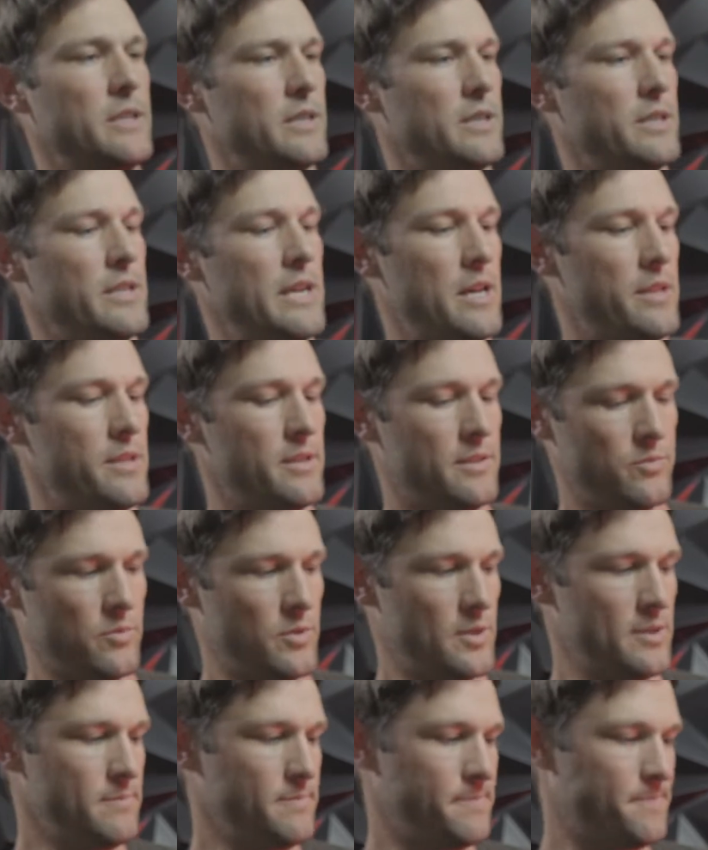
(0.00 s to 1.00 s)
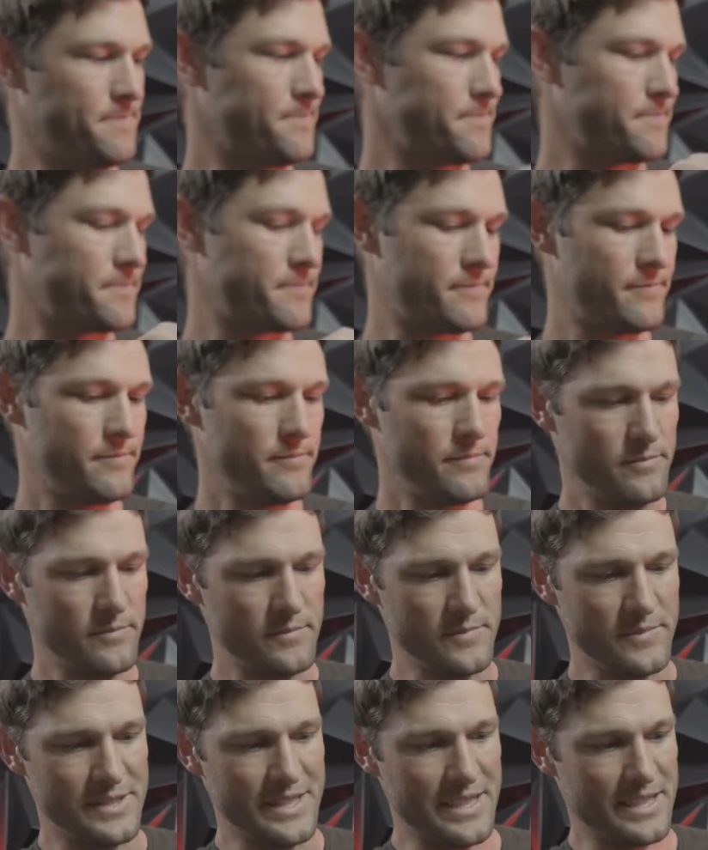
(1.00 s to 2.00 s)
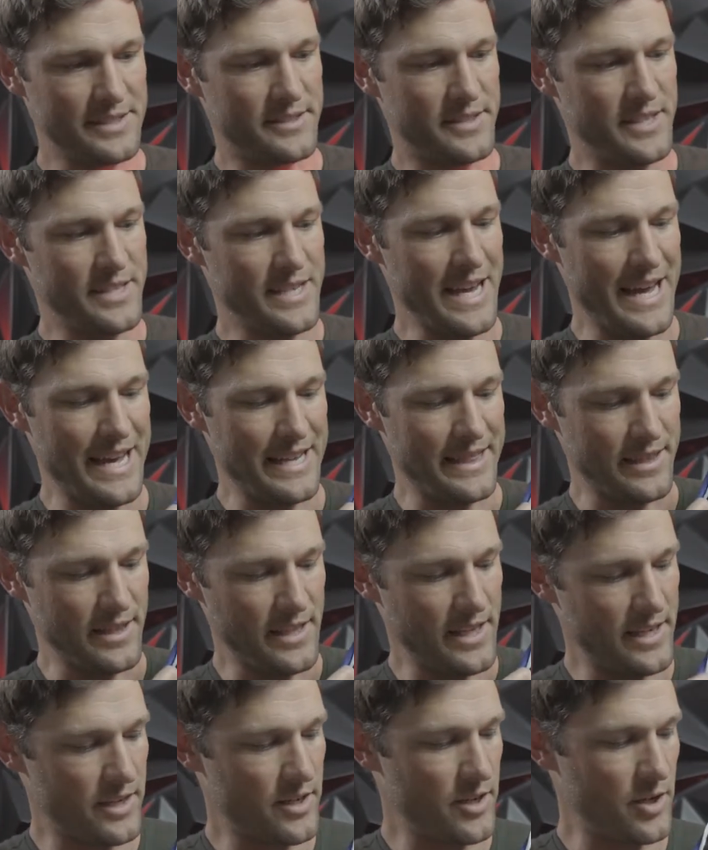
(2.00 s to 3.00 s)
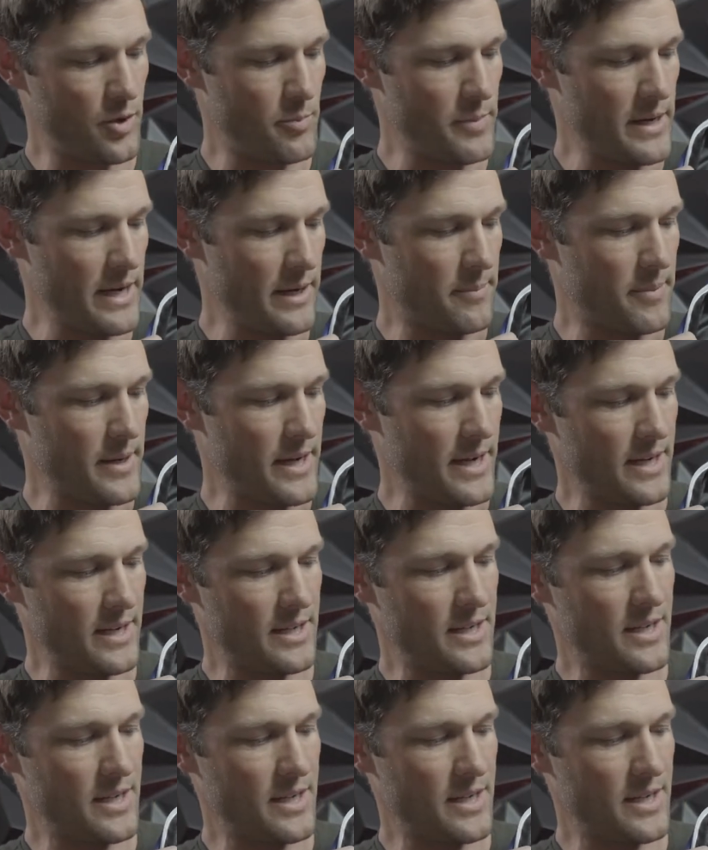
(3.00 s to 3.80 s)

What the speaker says: Now this one is the Athletico backpack.